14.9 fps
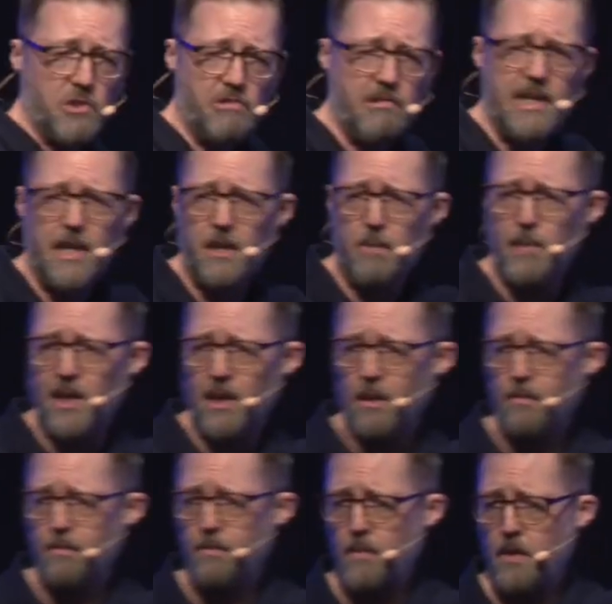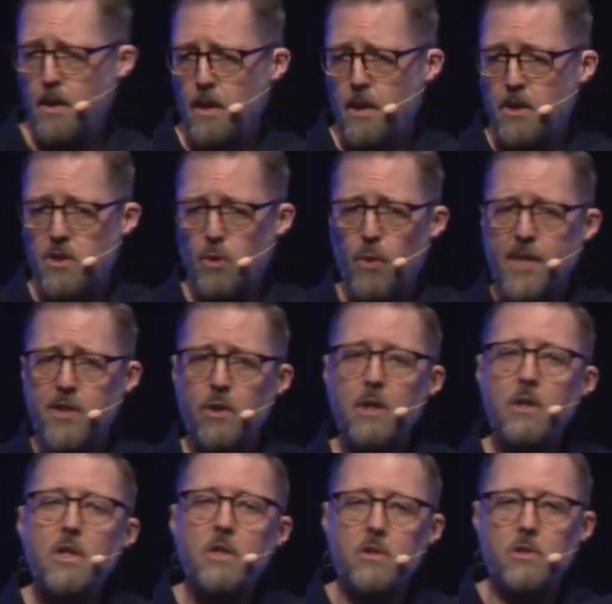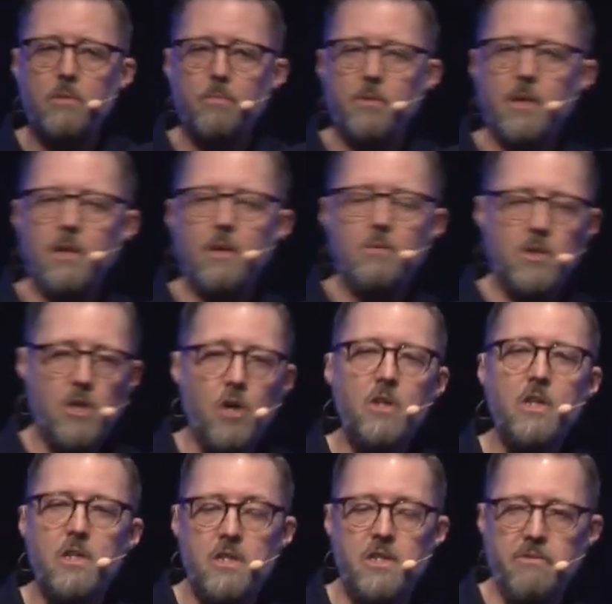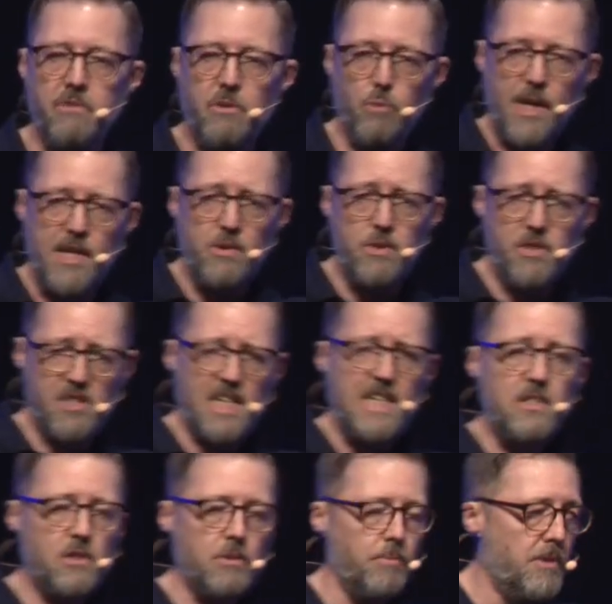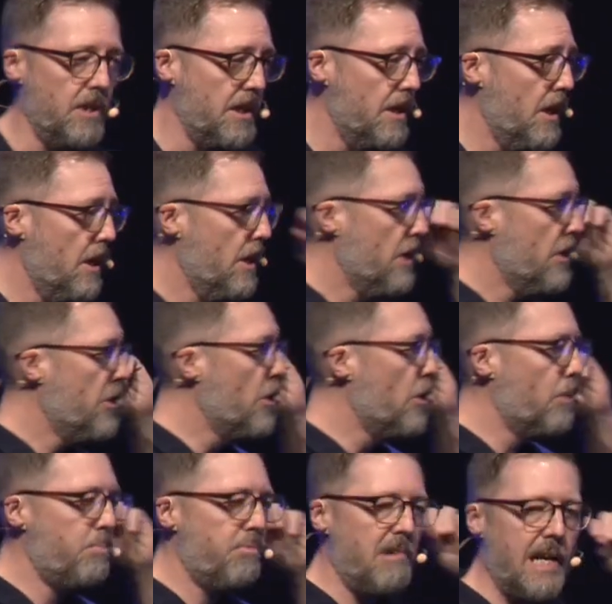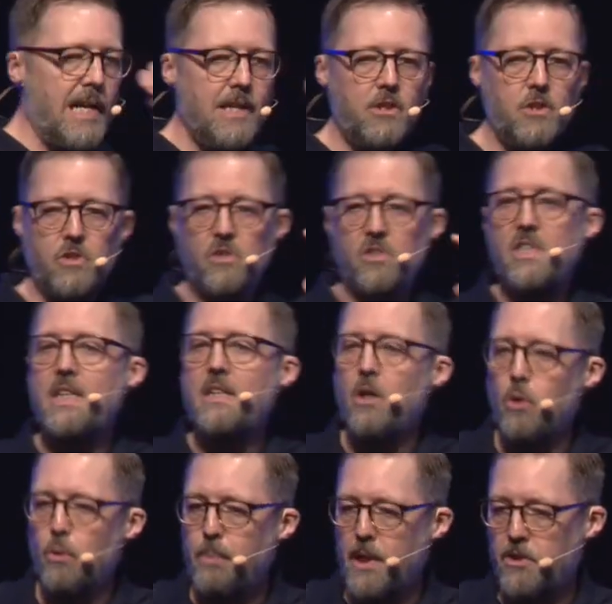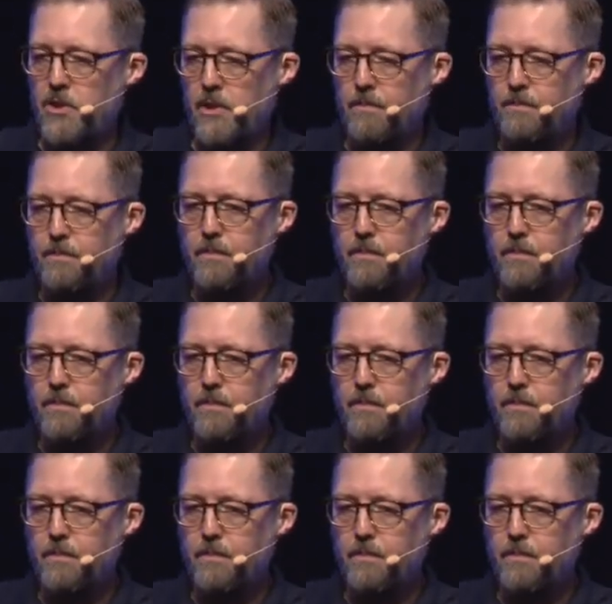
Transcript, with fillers: screen in the middle. So when you look at something, and cognitively, when you see something, your brain doesn't see the whole picture.